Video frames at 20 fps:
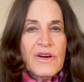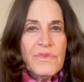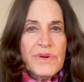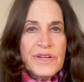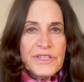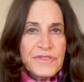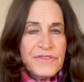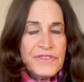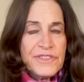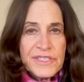
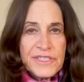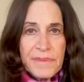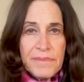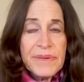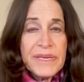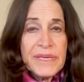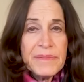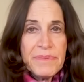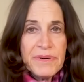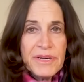which for some
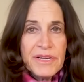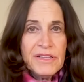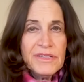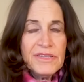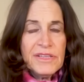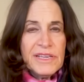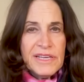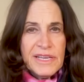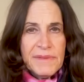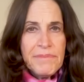
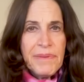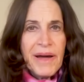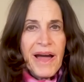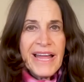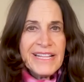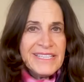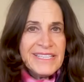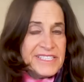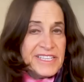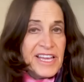people it
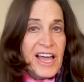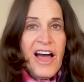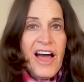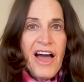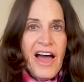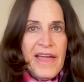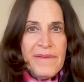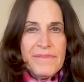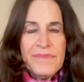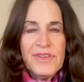bides
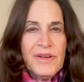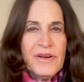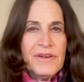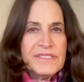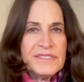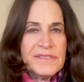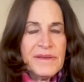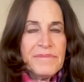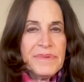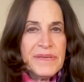time. You know,
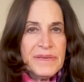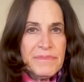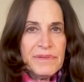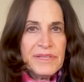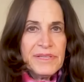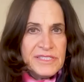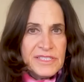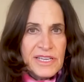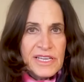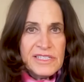some people
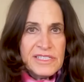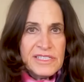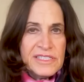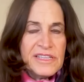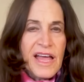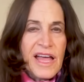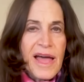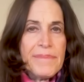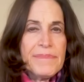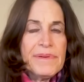it does
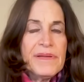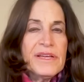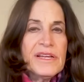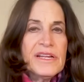stop